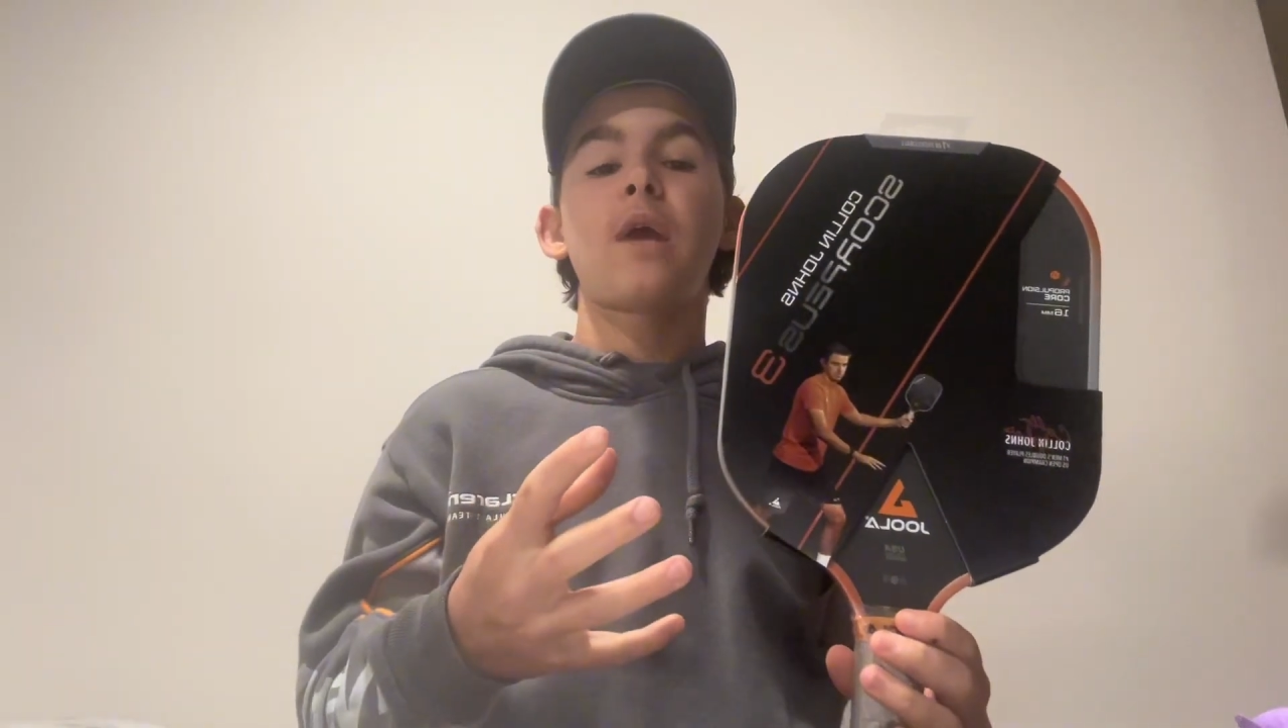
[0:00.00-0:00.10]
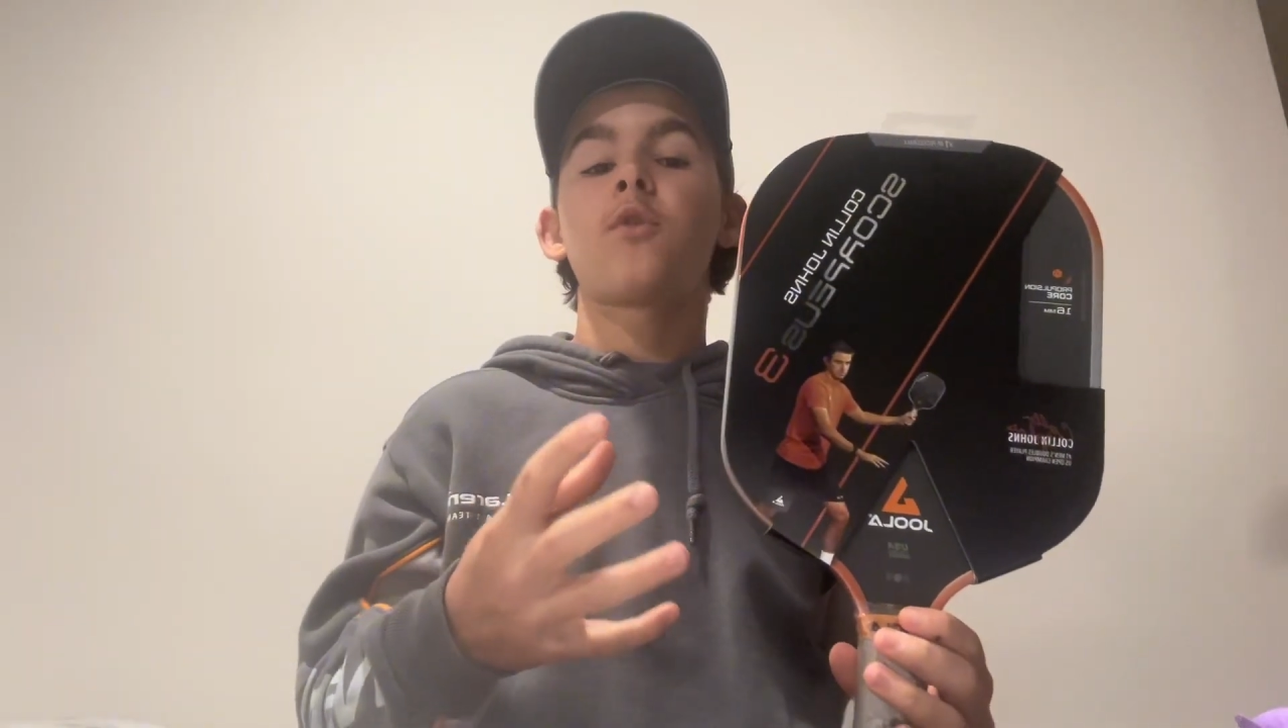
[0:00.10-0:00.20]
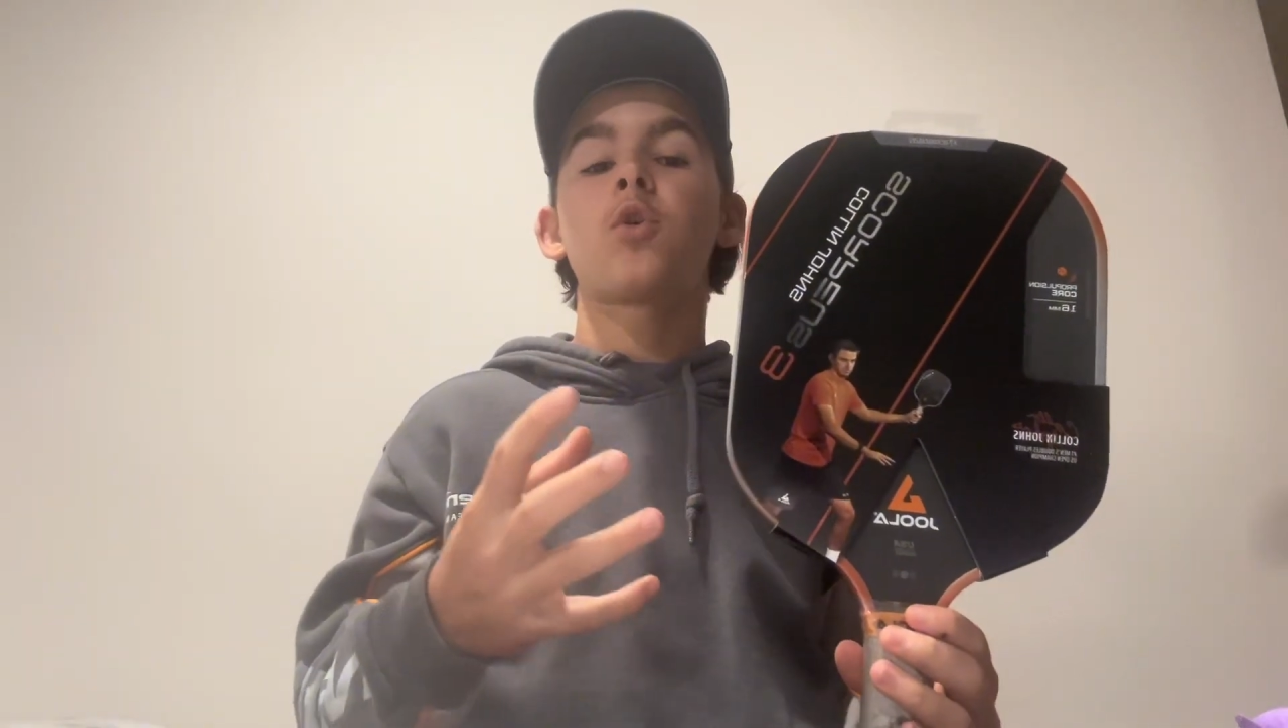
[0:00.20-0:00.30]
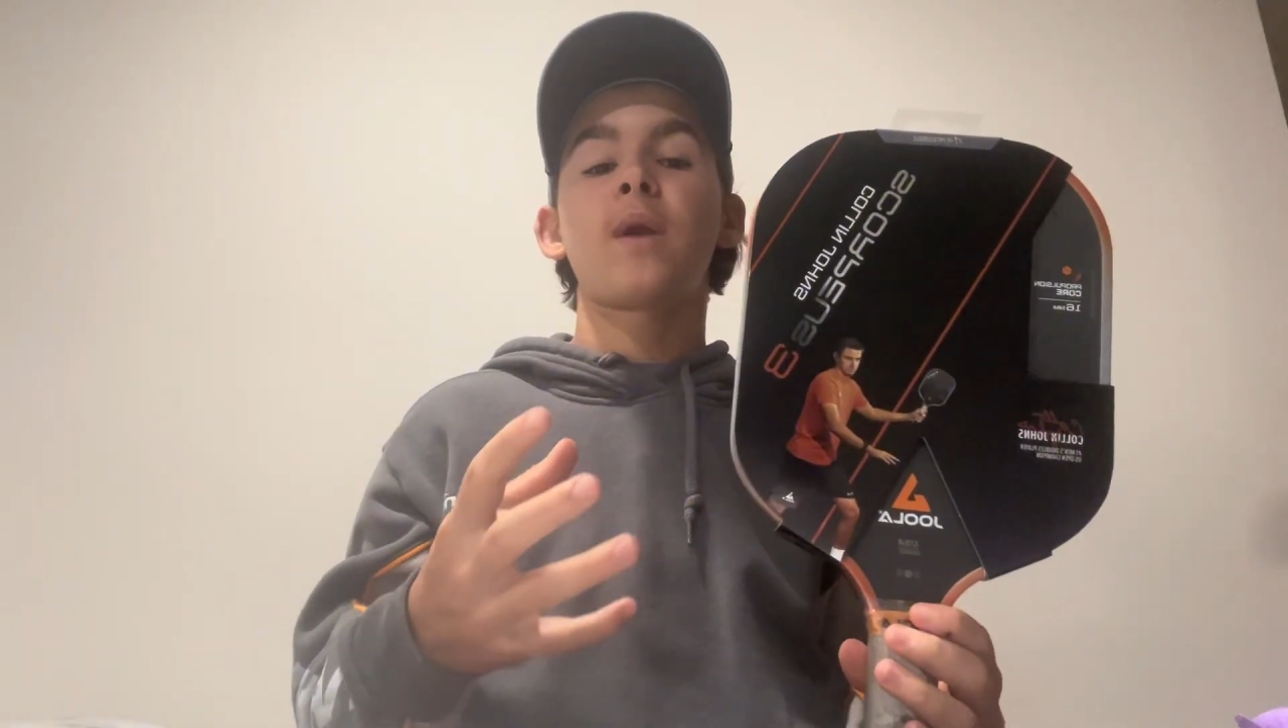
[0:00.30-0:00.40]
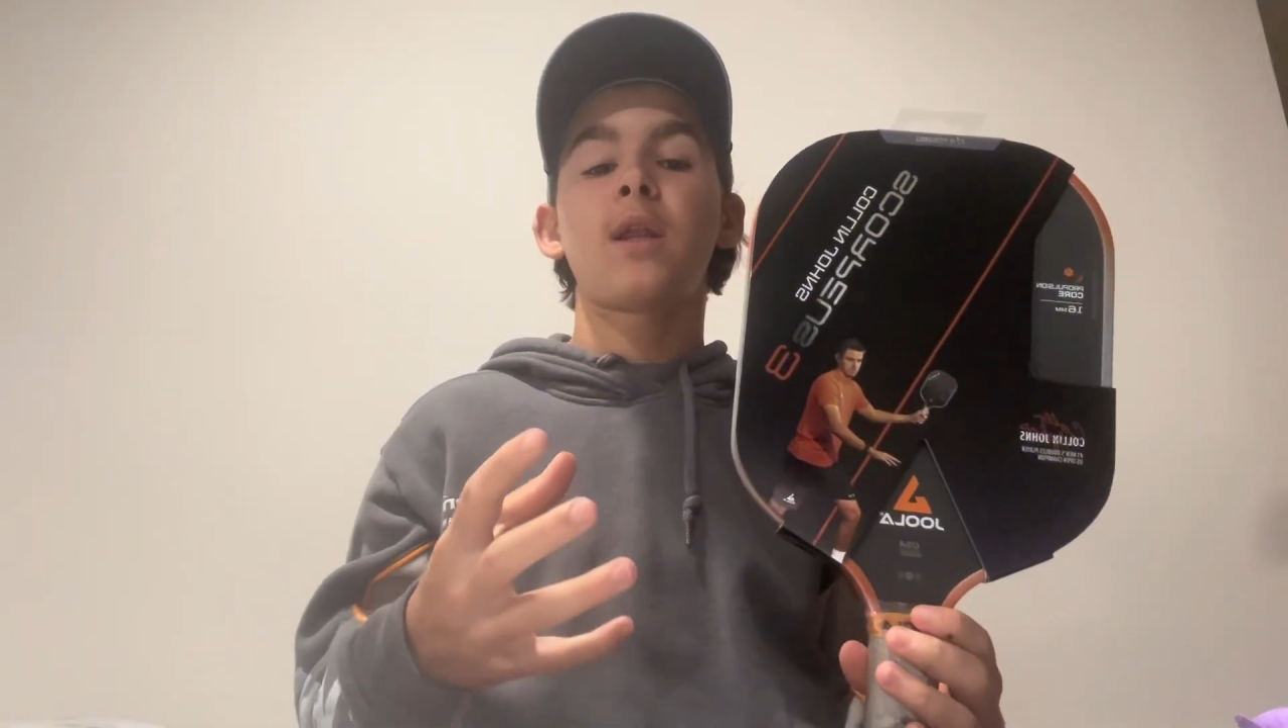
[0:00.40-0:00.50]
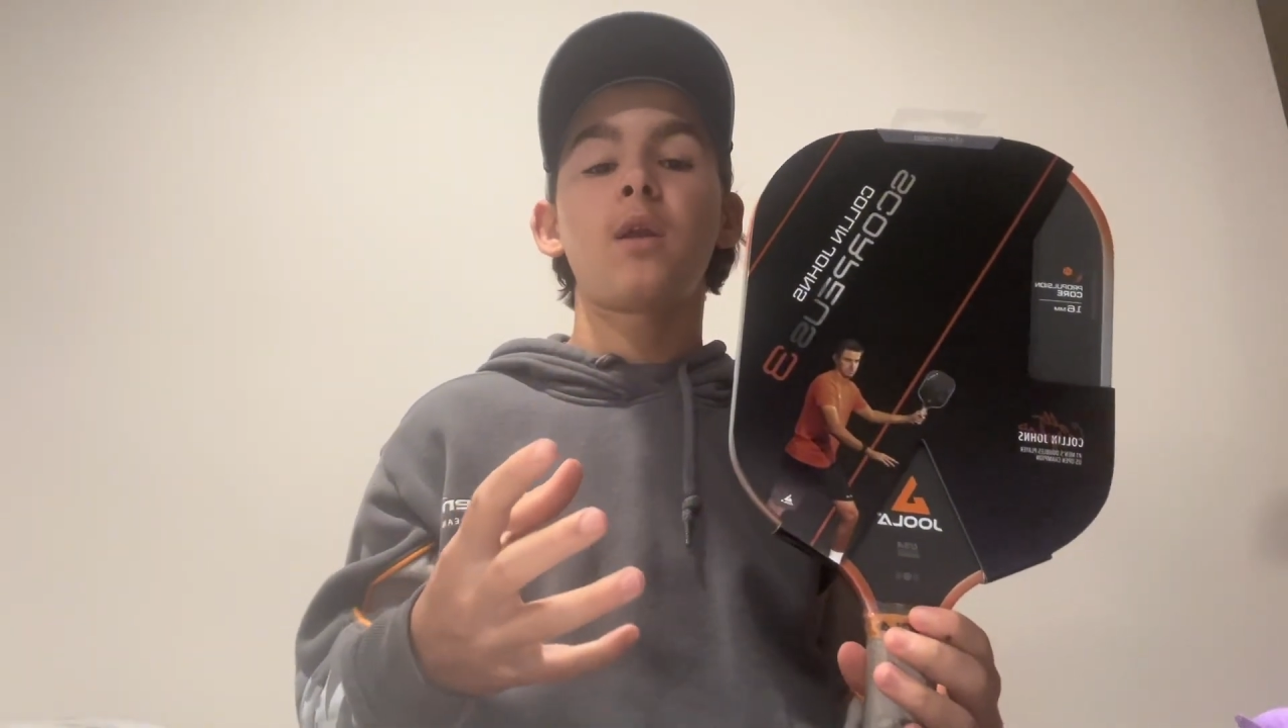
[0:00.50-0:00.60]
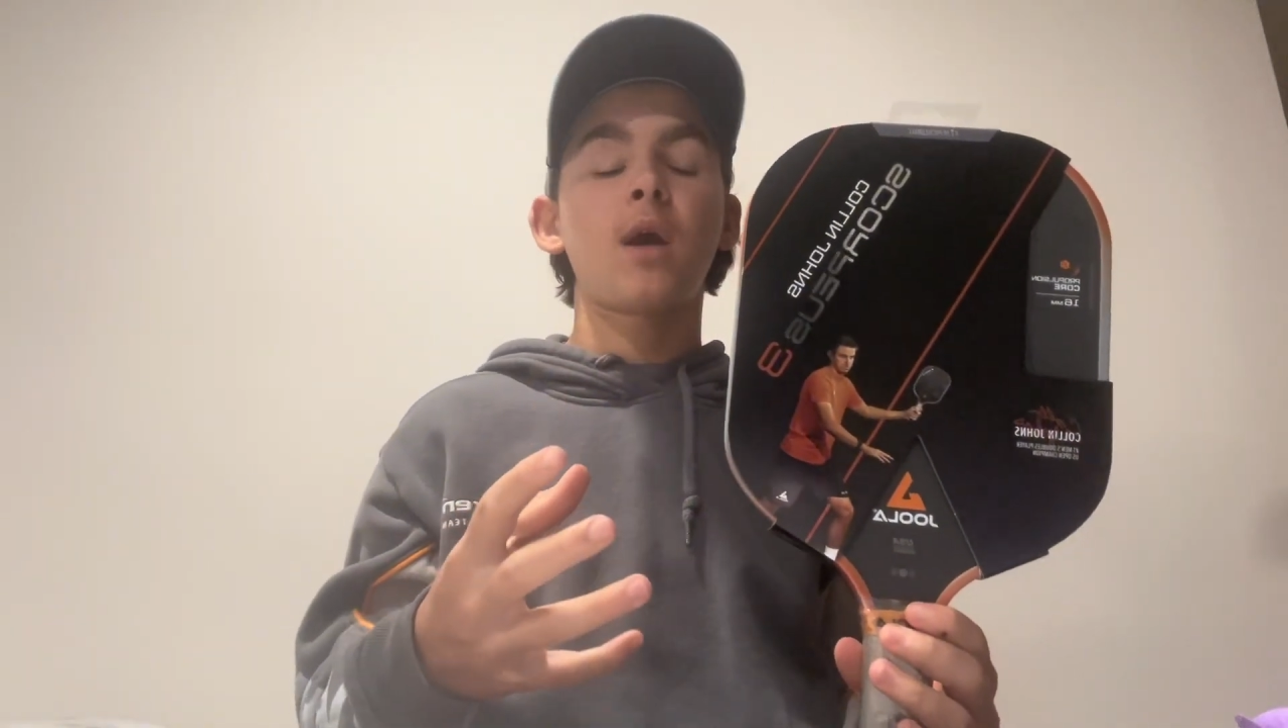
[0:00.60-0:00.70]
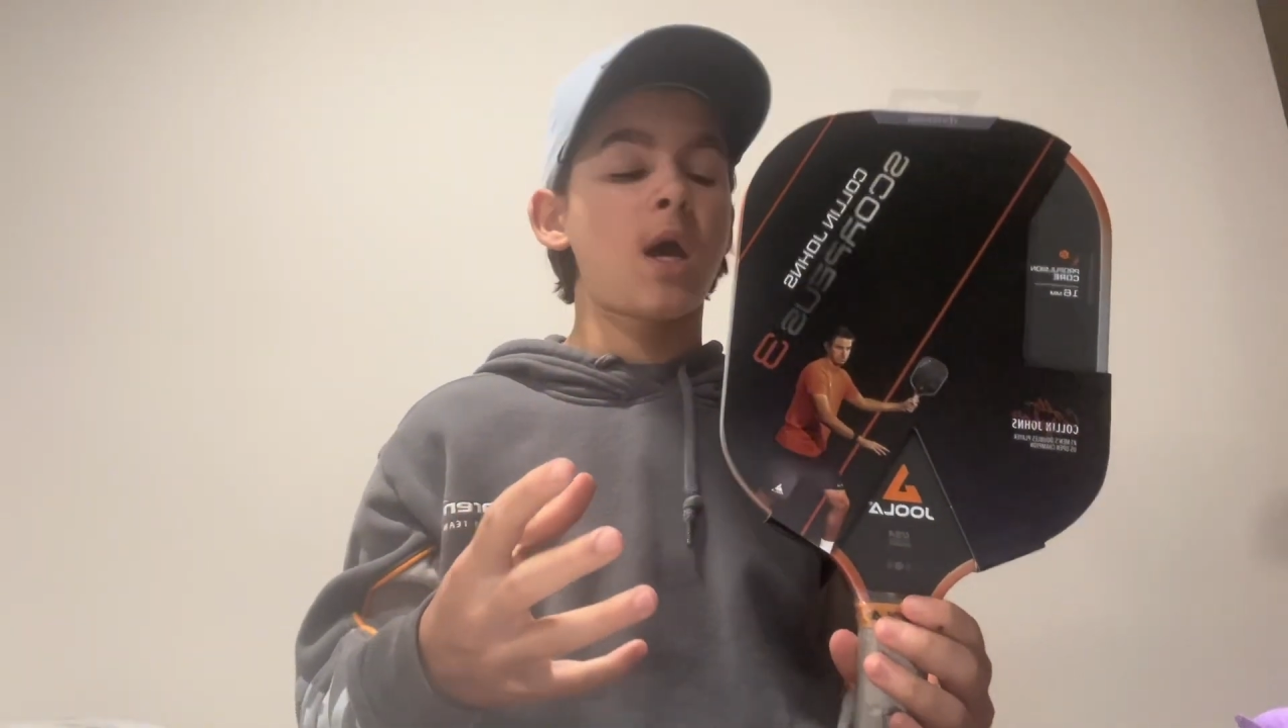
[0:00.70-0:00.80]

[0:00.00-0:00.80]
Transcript: ever created.